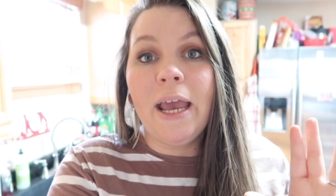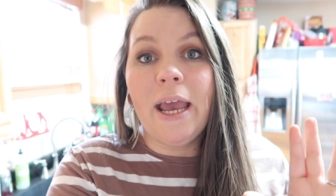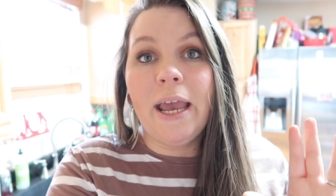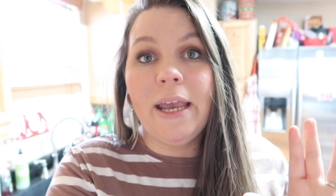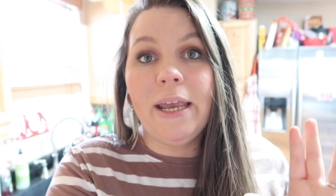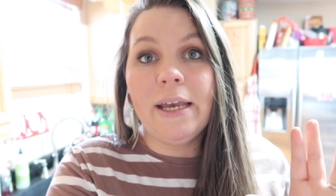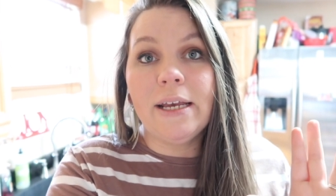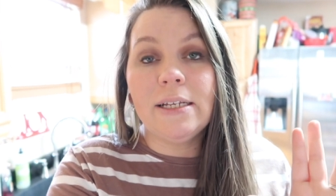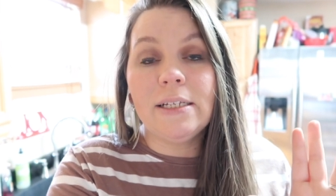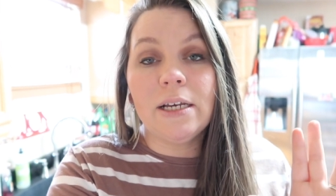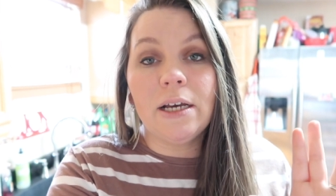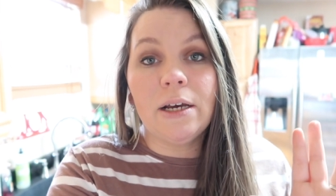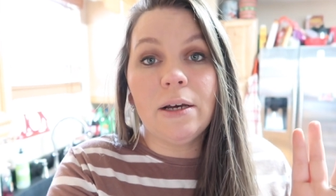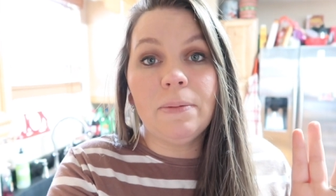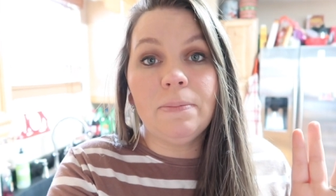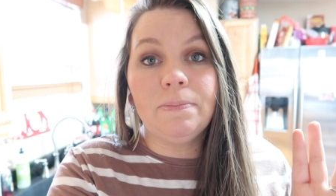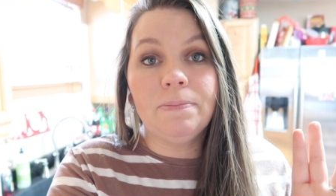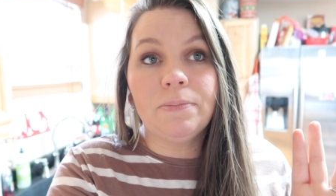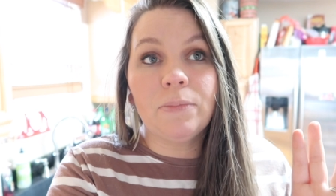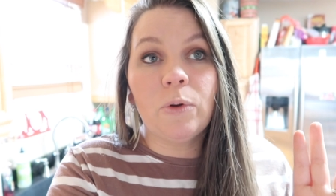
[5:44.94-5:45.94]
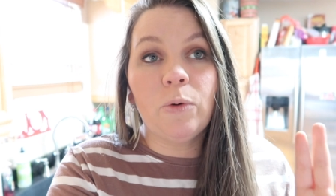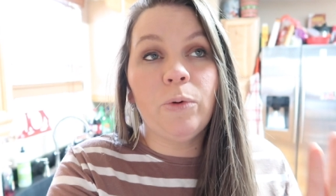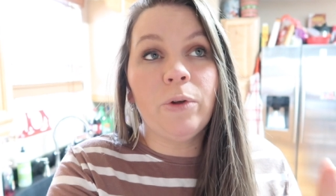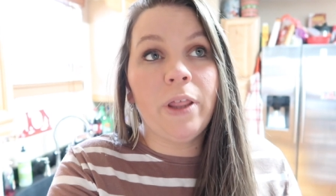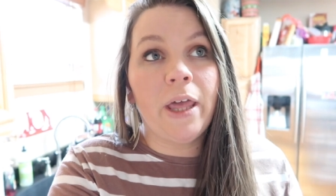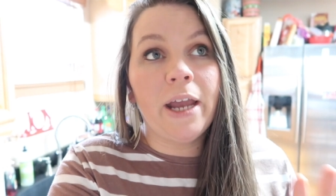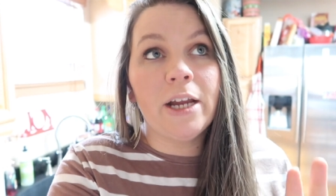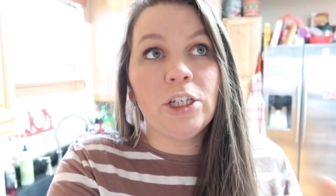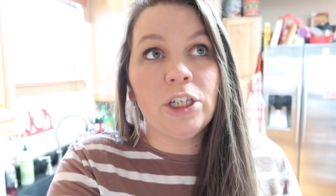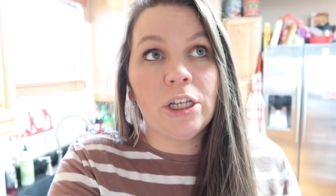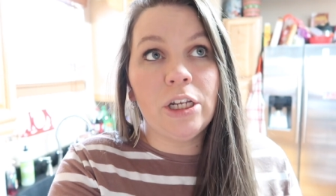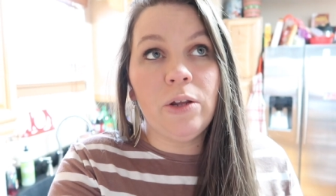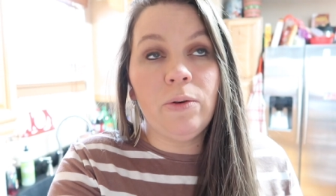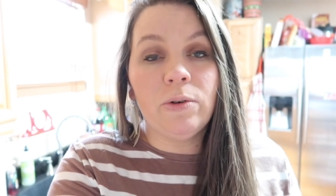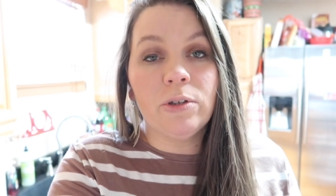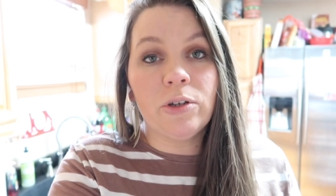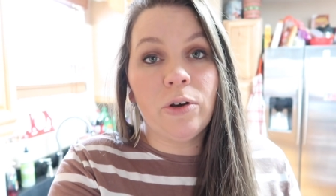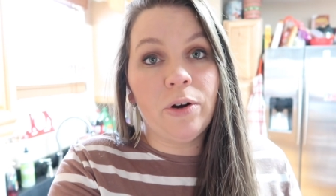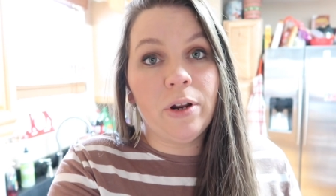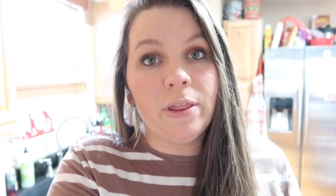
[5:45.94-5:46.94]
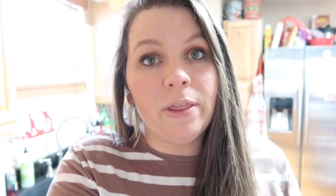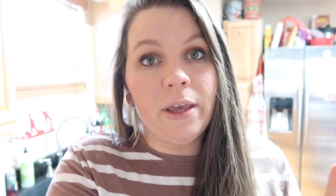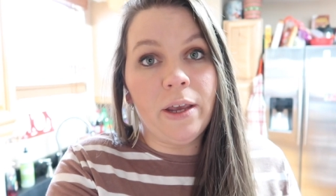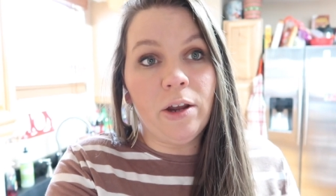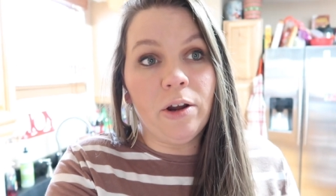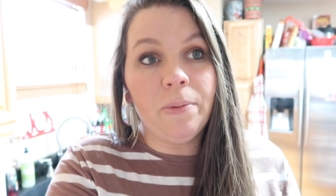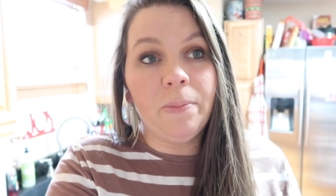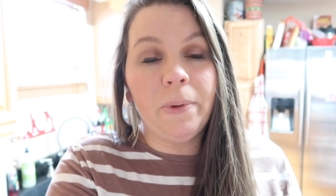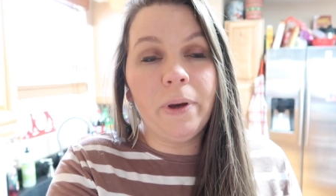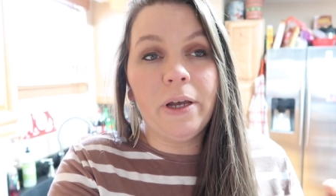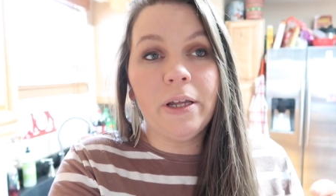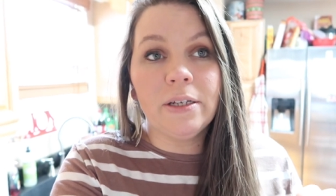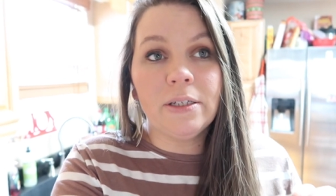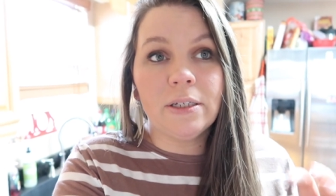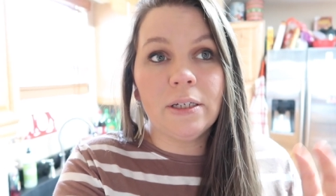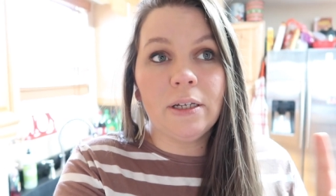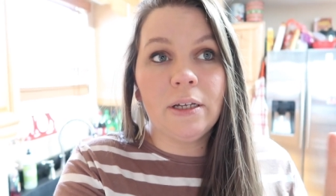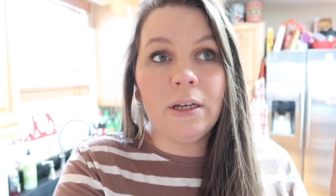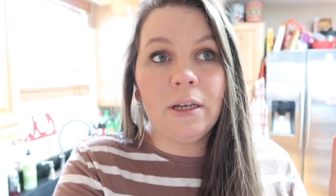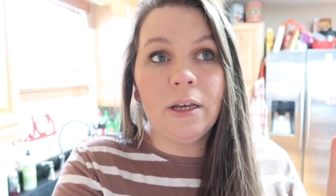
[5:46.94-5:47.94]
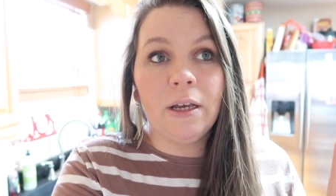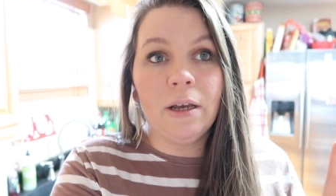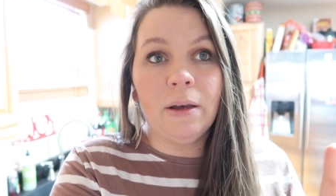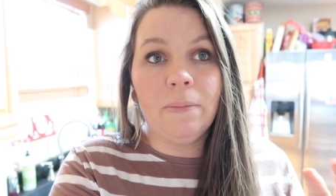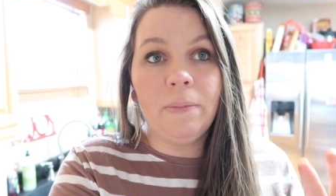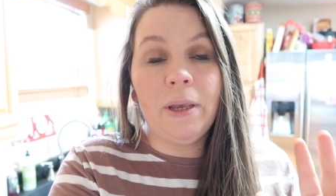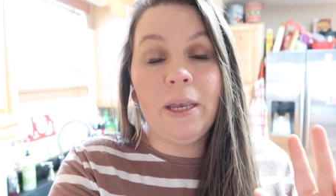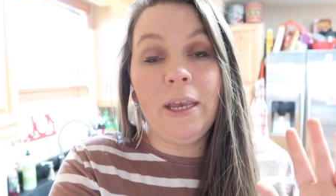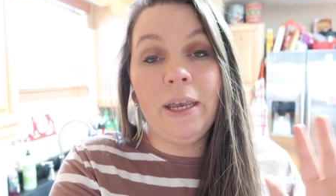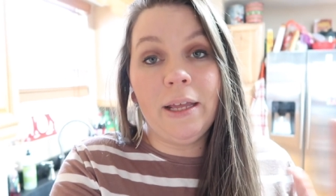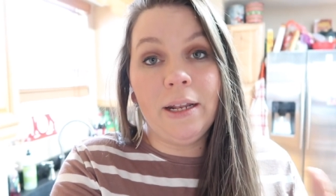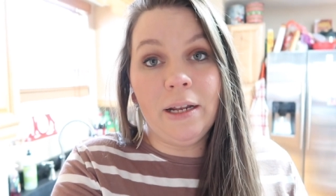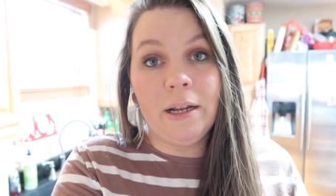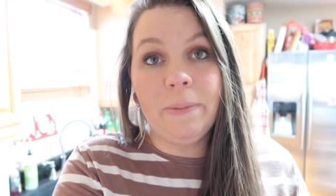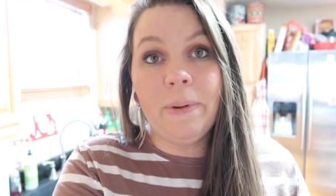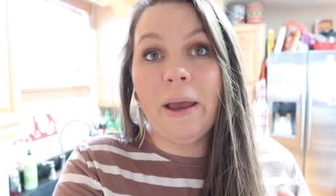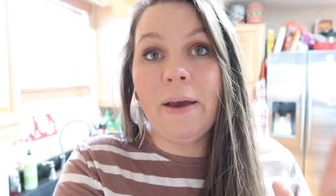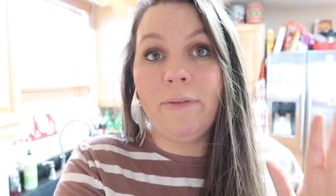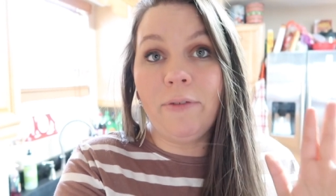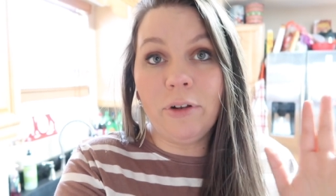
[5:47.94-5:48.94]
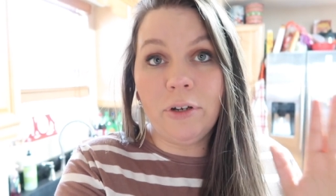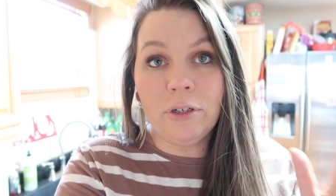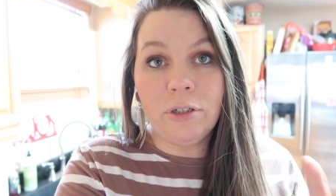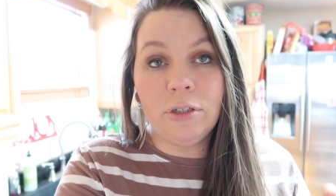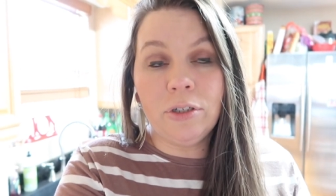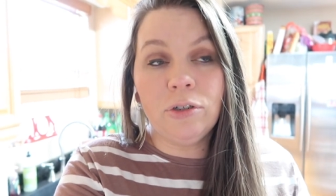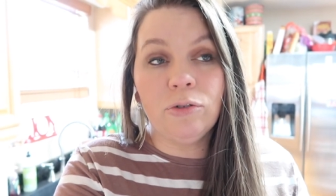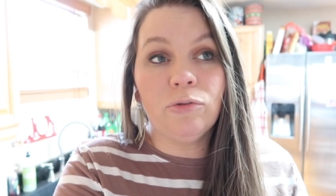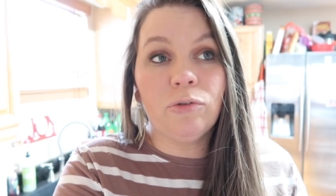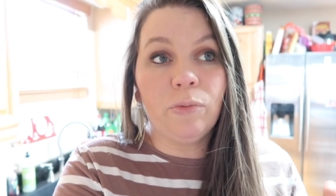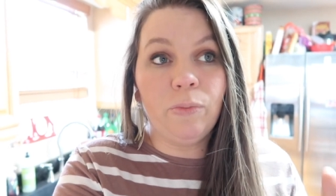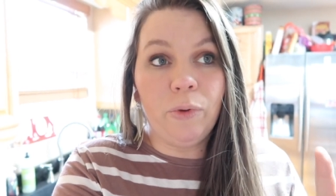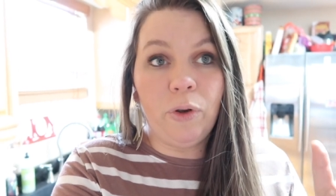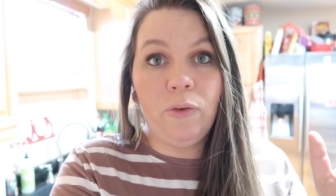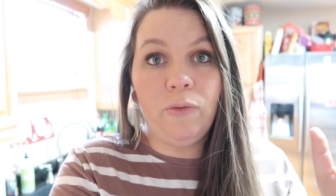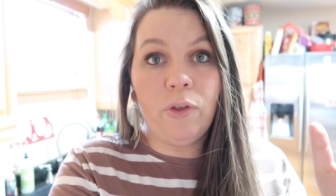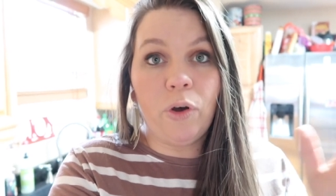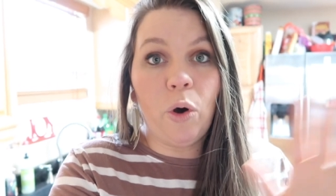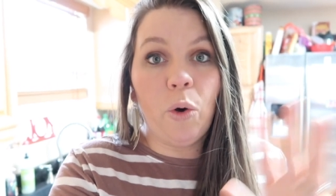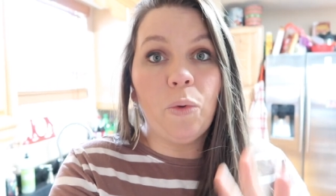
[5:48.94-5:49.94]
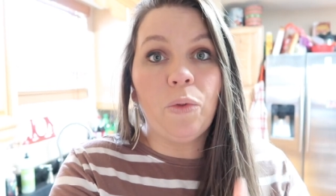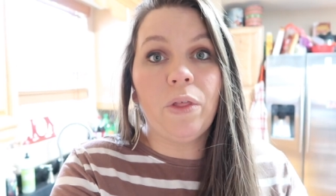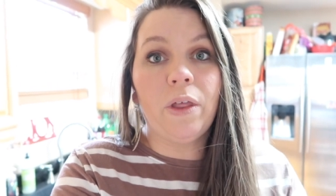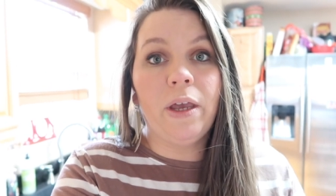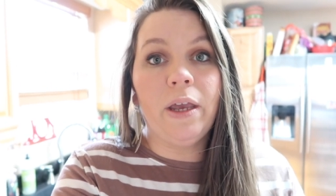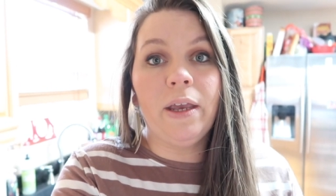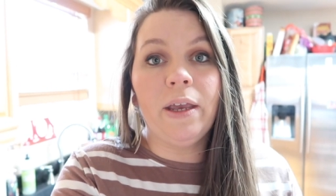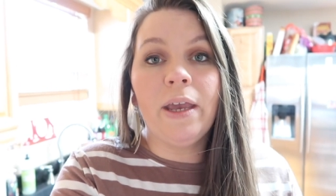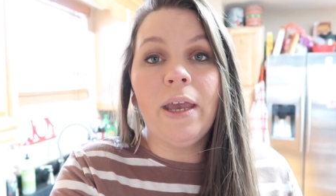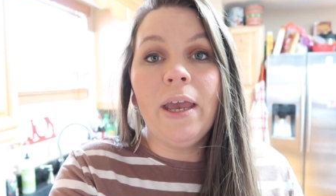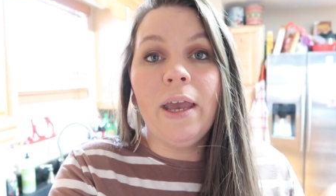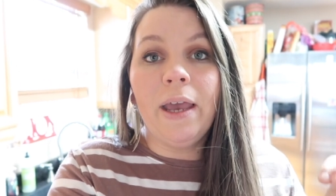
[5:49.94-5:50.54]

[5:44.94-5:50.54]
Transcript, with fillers: and um, well they actually knew it was already there but um, he ended up having to remove the whole thing